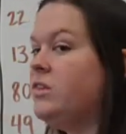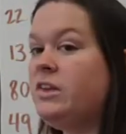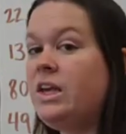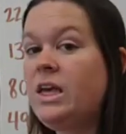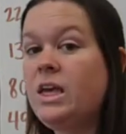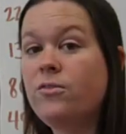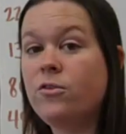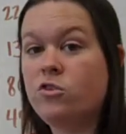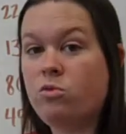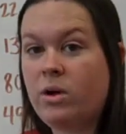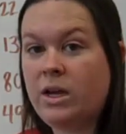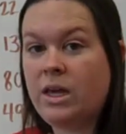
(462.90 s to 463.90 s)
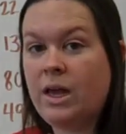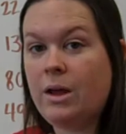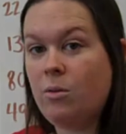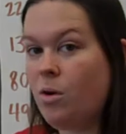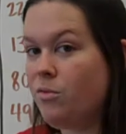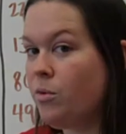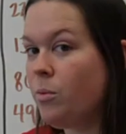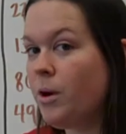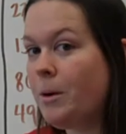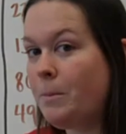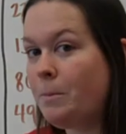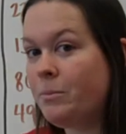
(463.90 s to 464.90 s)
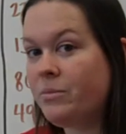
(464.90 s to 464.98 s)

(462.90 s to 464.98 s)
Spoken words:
it's TE for 20 and what for more?